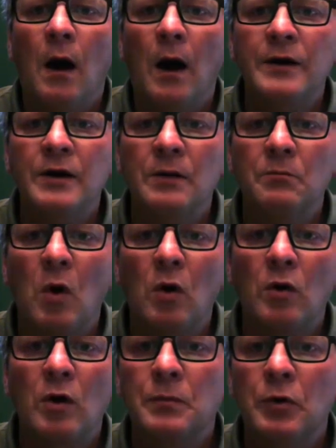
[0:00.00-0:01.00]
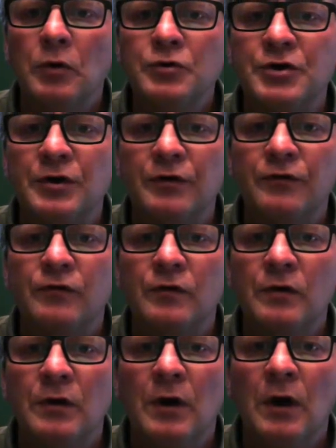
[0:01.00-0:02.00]
I can bulk purchase,
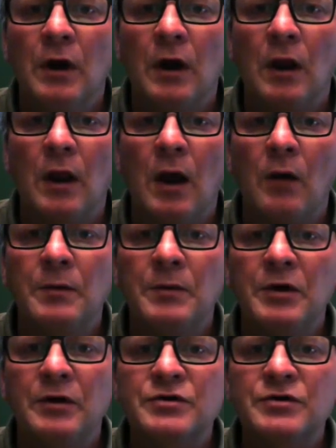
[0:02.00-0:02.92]
allowing me to